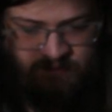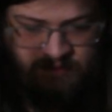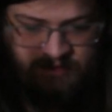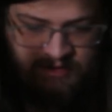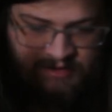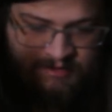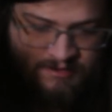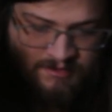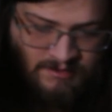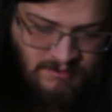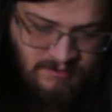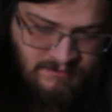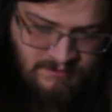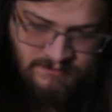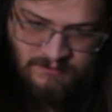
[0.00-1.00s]
there,
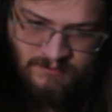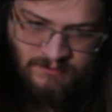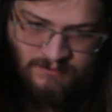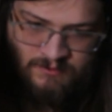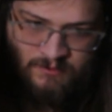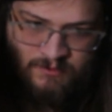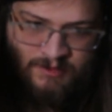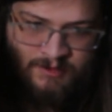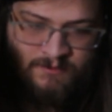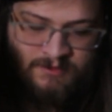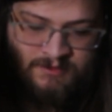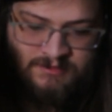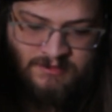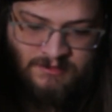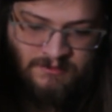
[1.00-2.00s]
what I want
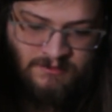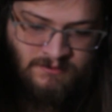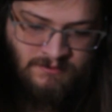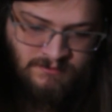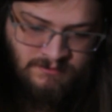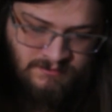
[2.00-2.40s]
to do